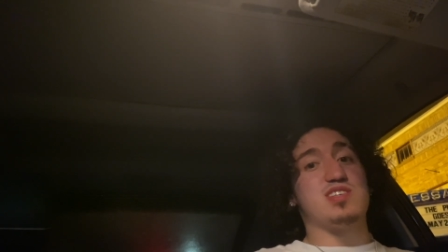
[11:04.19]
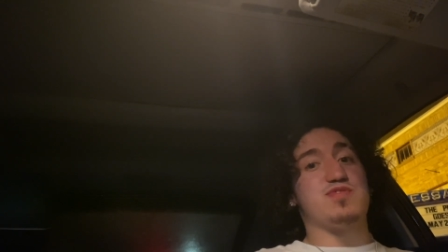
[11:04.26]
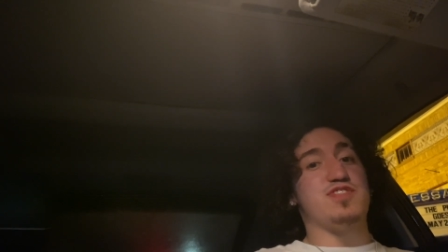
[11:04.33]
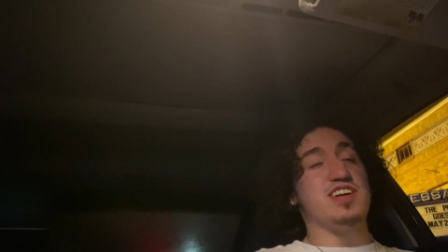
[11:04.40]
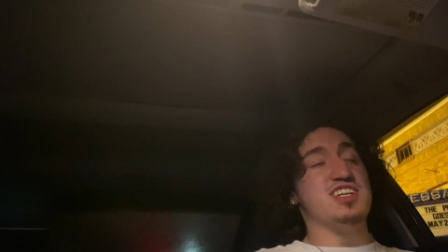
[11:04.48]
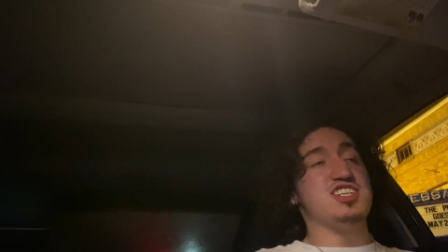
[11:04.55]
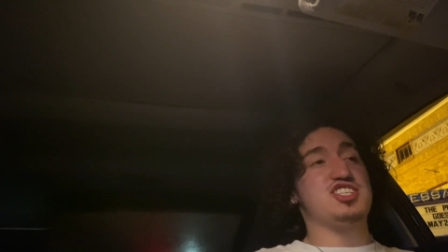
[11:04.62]

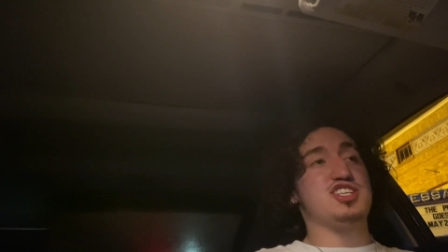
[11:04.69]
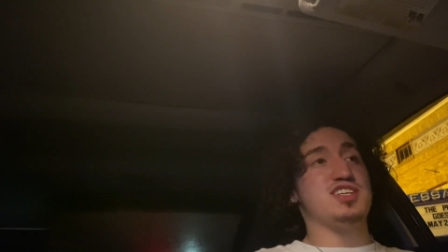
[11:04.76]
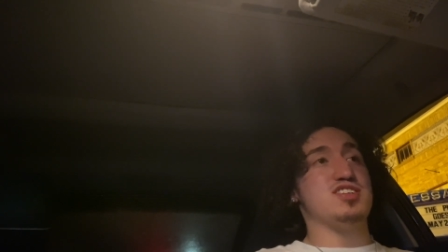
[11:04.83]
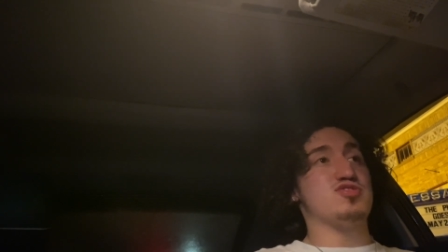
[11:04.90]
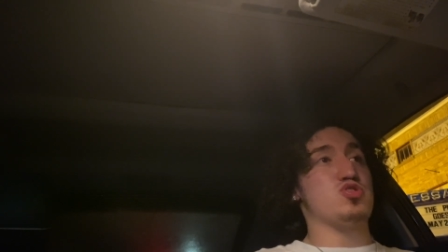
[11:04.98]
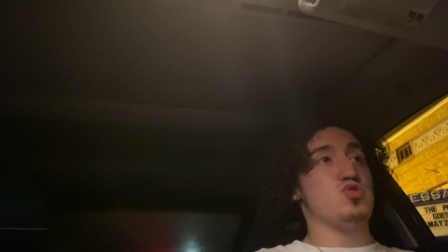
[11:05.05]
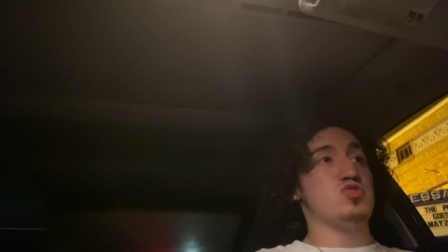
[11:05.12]
fitness shit
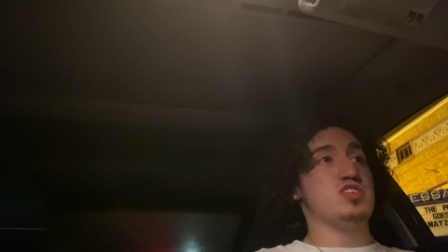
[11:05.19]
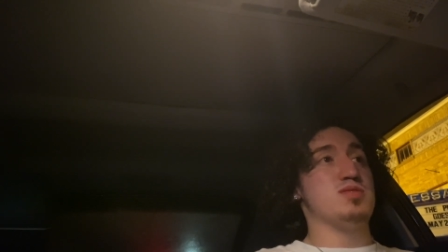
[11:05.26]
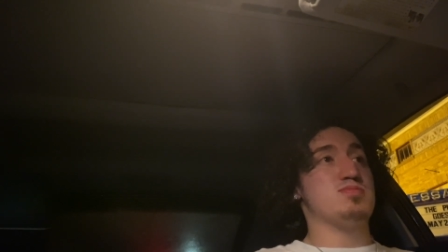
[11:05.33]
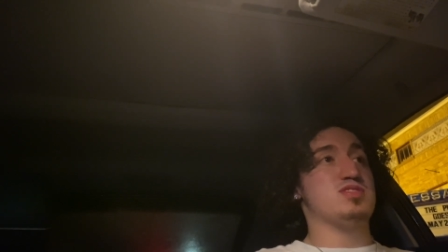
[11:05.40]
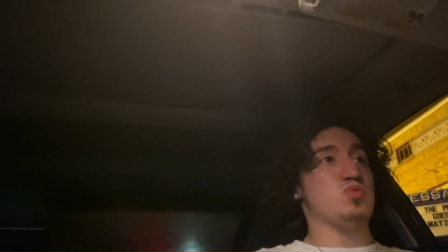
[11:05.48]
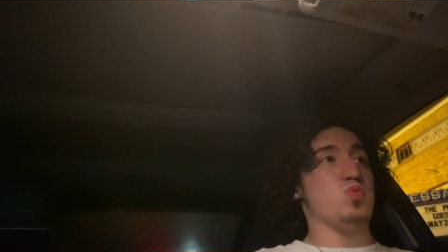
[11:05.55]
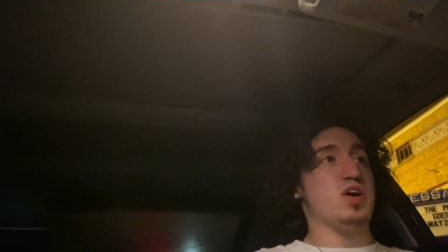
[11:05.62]
and throwing up
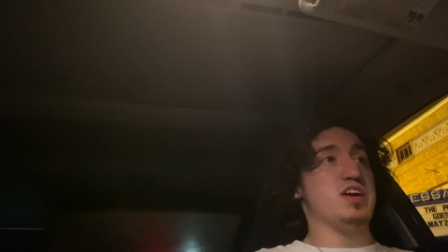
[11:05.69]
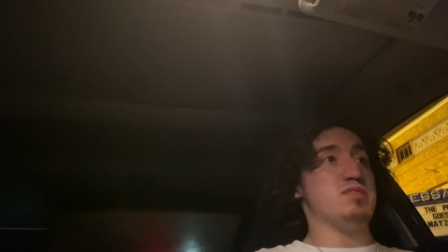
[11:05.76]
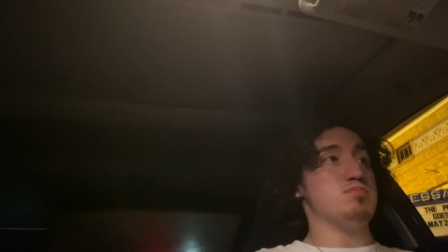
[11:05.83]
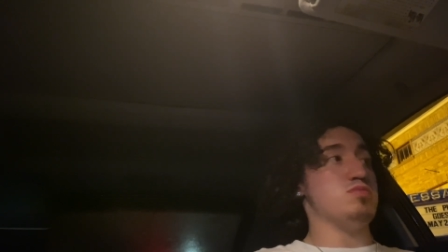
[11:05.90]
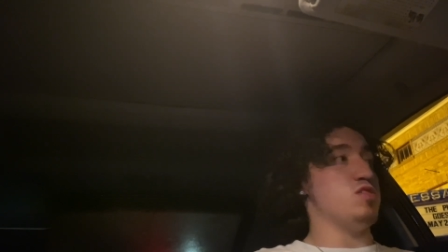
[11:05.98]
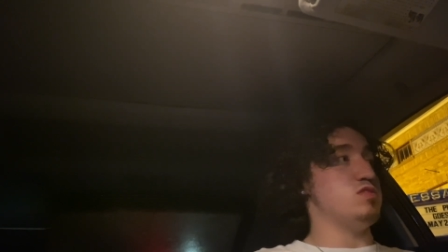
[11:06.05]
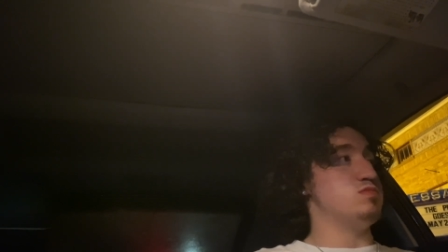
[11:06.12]
some weight,
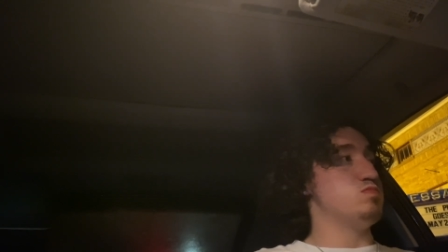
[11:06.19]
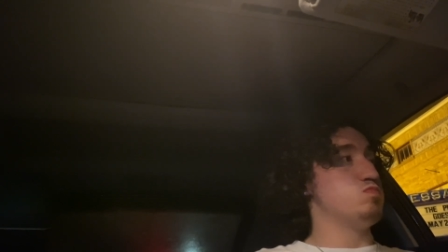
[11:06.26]
but